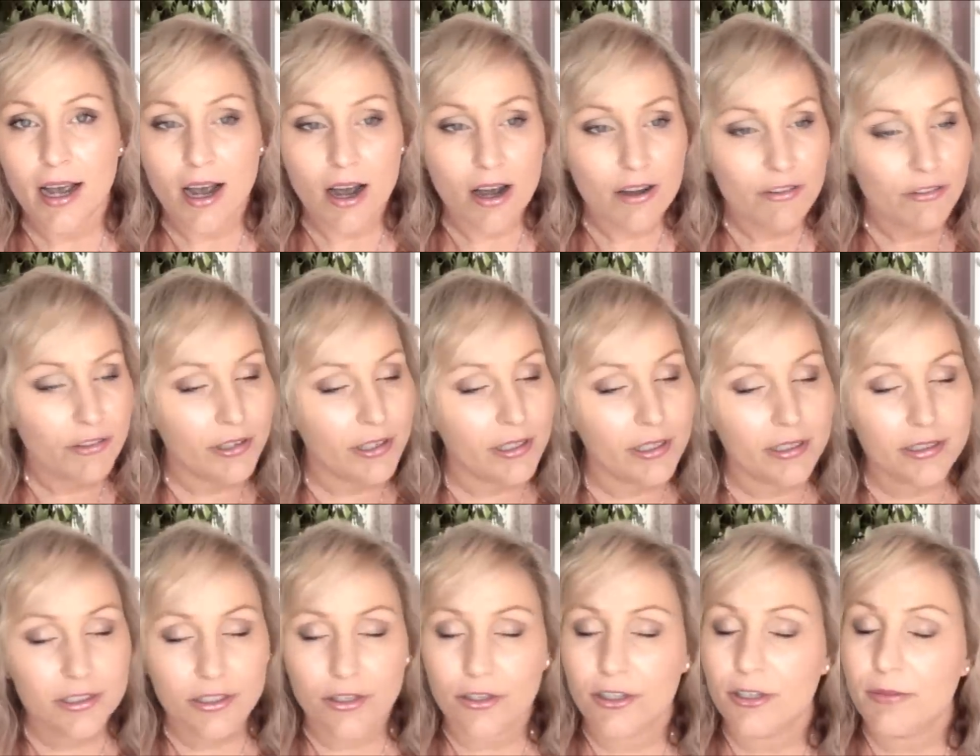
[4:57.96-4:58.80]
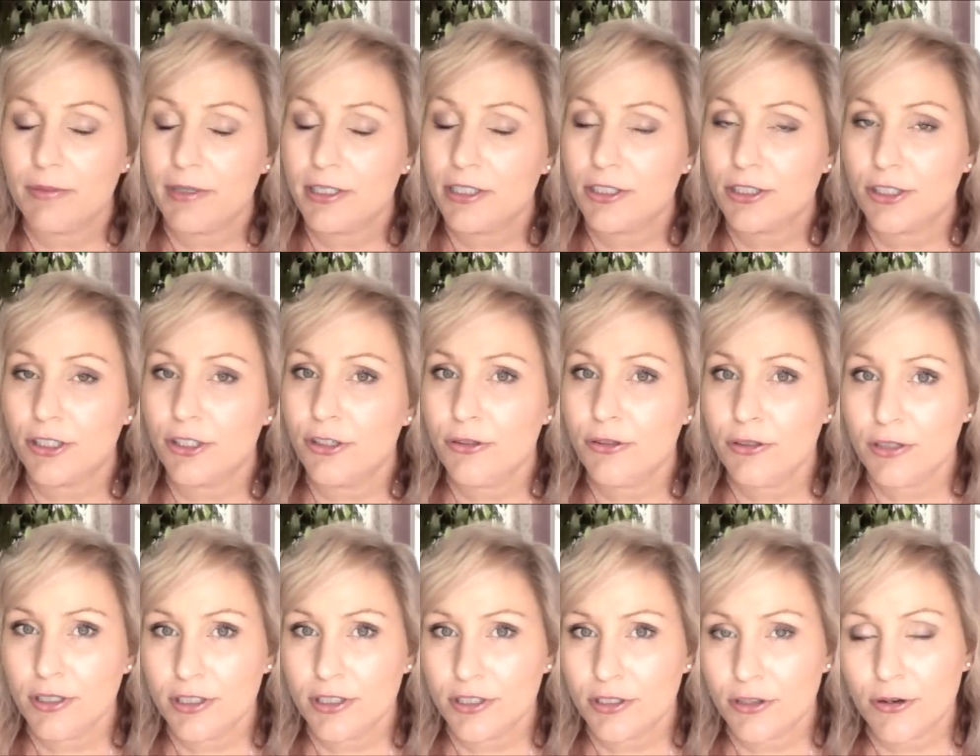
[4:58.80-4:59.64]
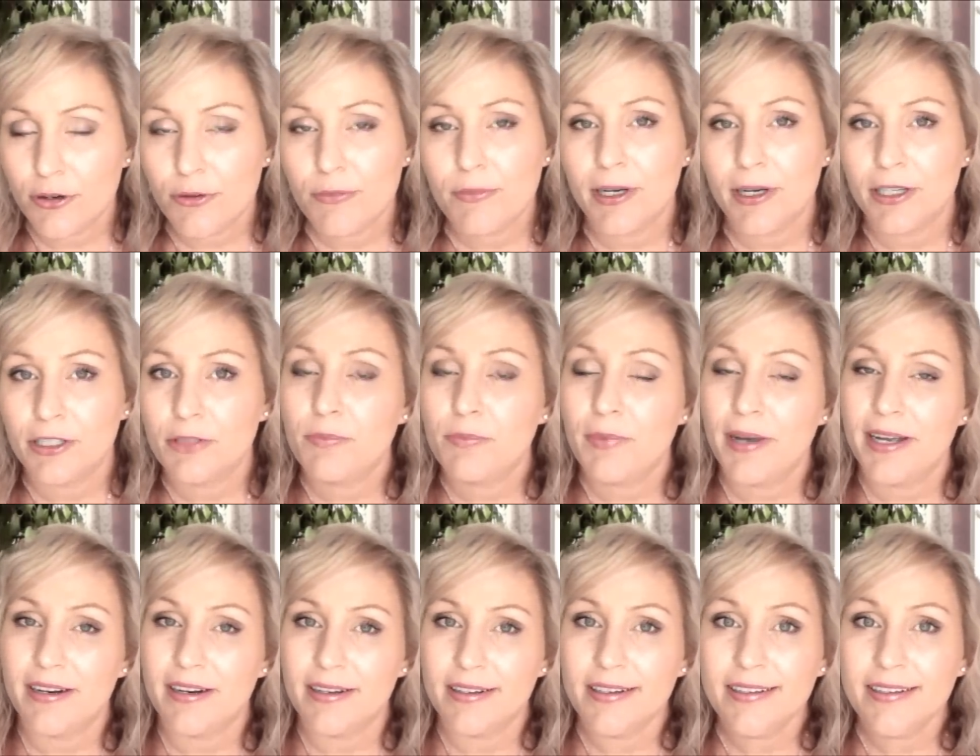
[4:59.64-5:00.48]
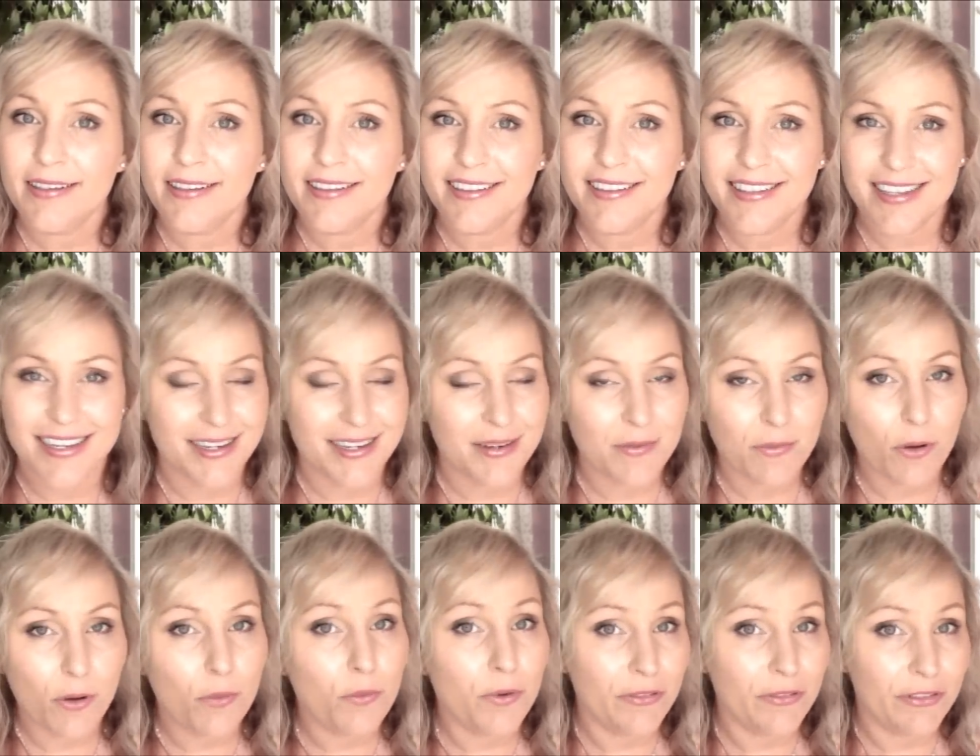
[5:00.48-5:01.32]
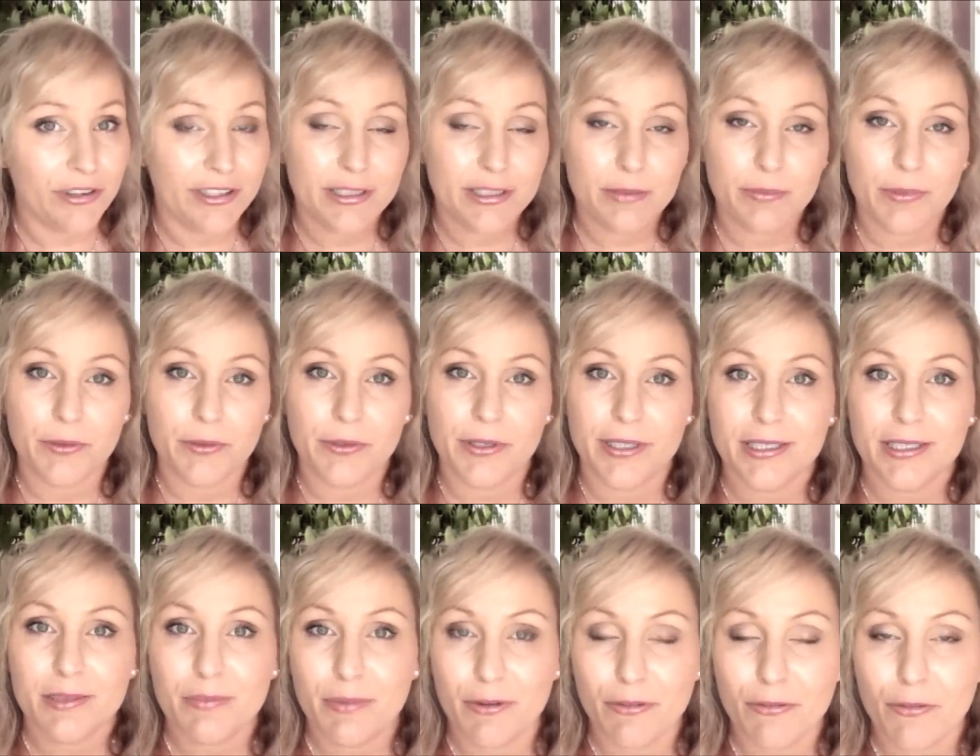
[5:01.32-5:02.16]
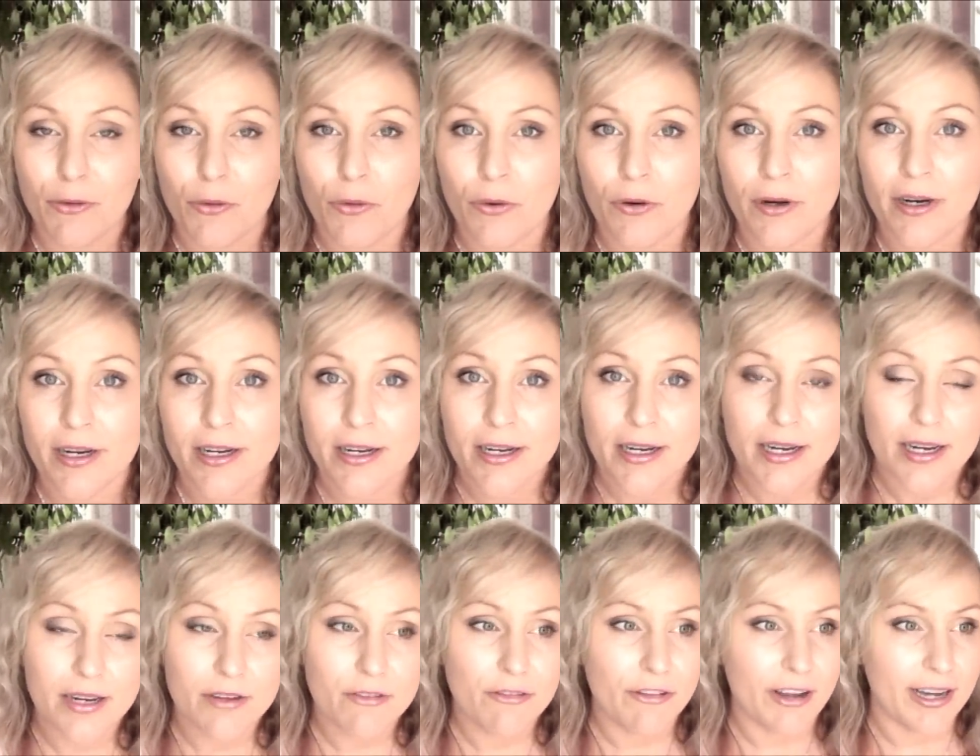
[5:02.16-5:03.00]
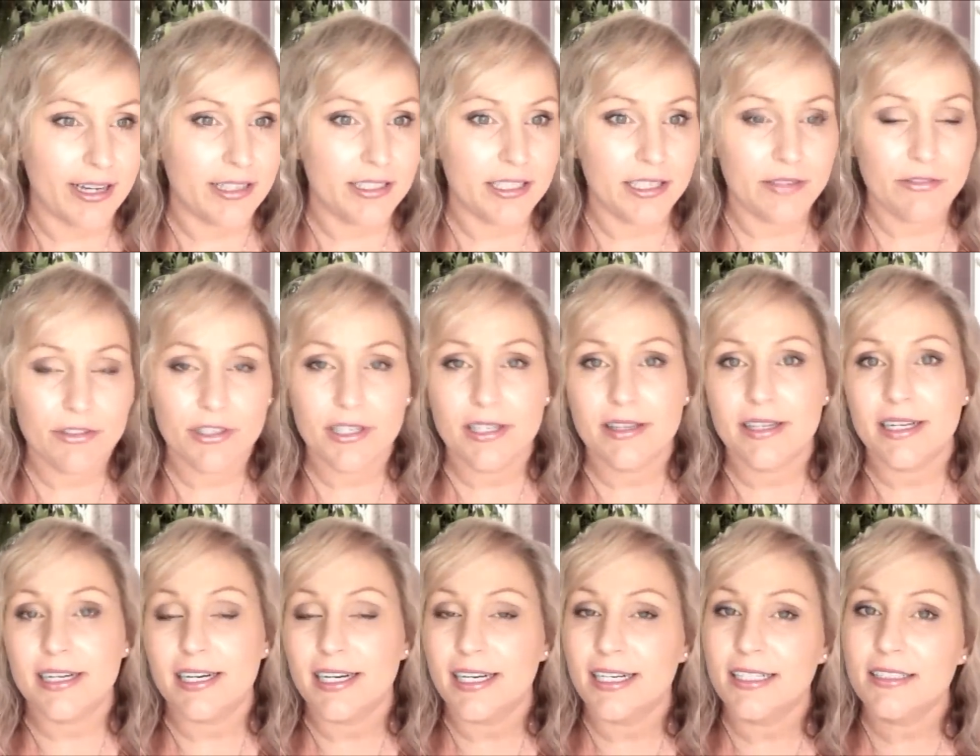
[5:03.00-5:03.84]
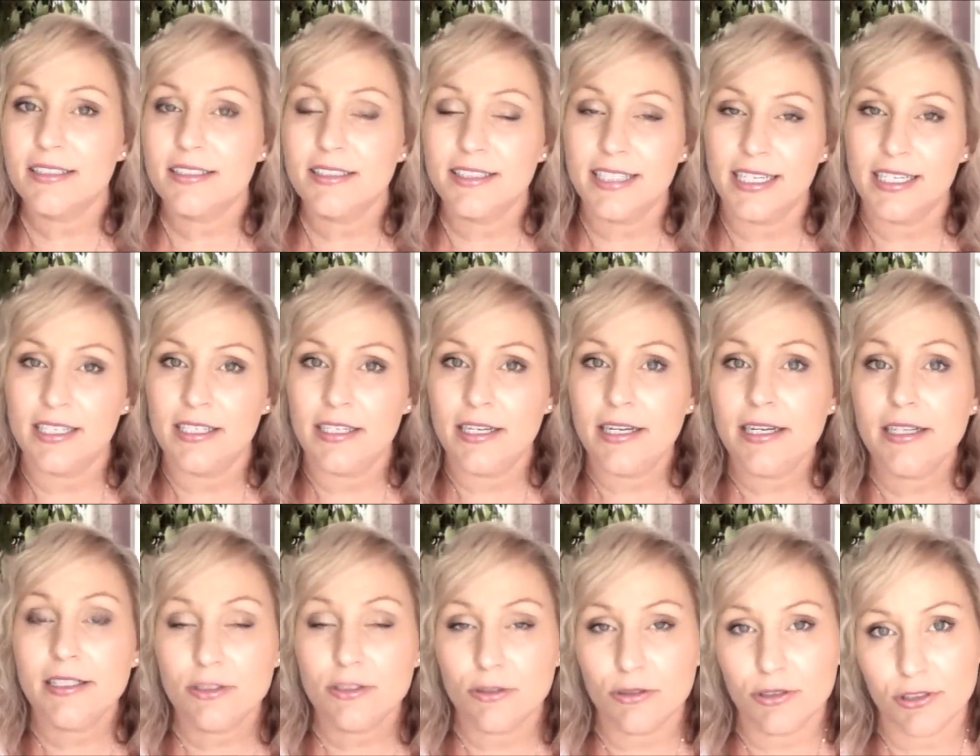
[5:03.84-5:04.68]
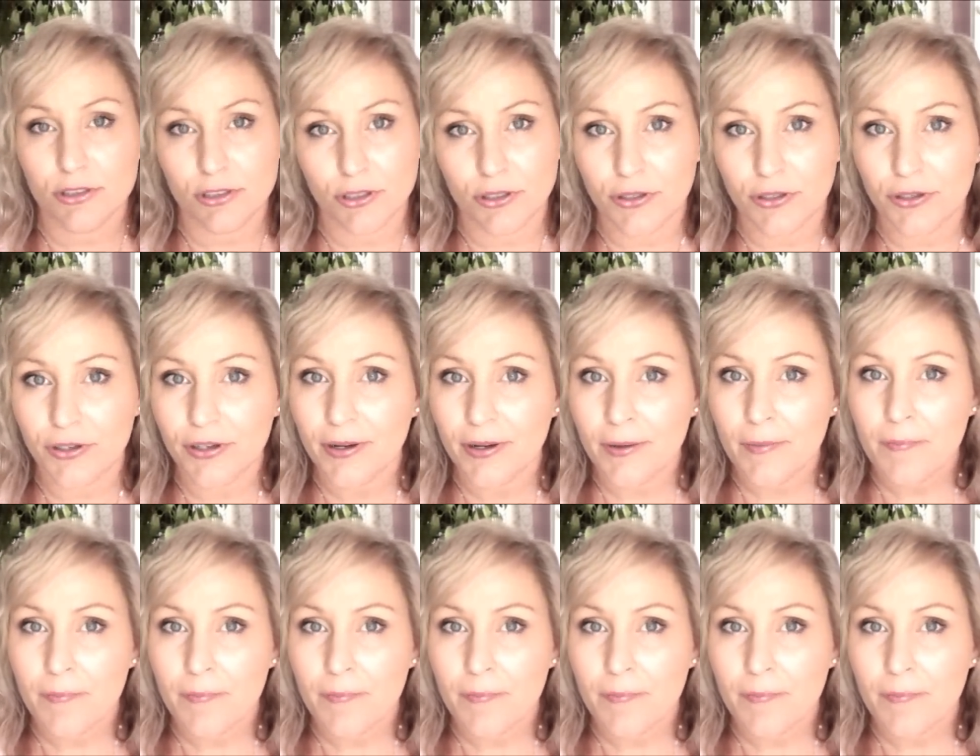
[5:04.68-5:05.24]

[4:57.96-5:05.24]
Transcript: I feel it's going to be so, so much better than what we've experienced before. In fact, even in the last ten years or so,